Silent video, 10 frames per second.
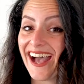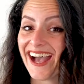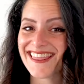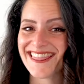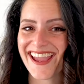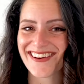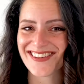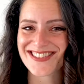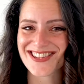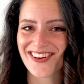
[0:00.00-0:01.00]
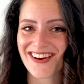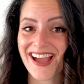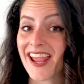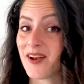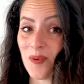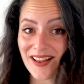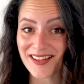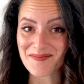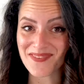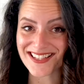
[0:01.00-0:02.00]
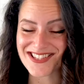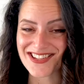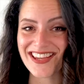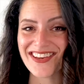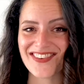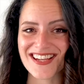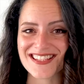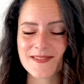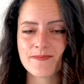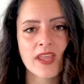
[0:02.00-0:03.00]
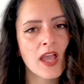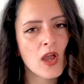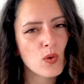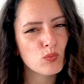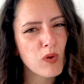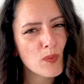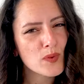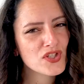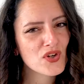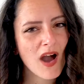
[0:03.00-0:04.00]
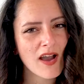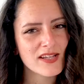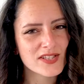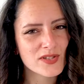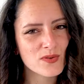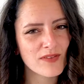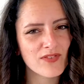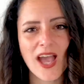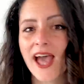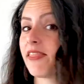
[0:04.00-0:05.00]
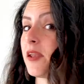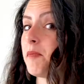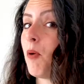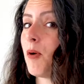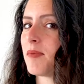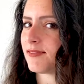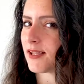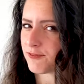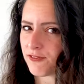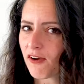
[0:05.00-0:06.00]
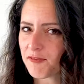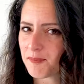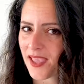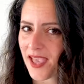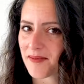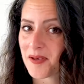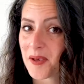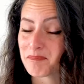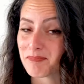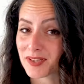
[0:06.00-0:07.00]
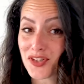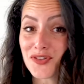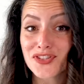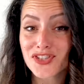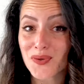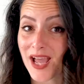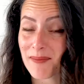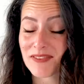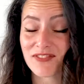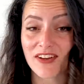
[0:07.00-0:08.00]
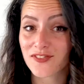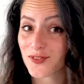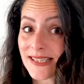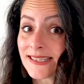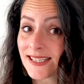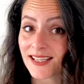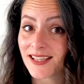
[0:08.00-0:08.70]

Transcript: Hi there, it's Laura and welcome back to Lingovets. What would you guys do if you had an appointment at 5 p.m. but you showed up at 5:20?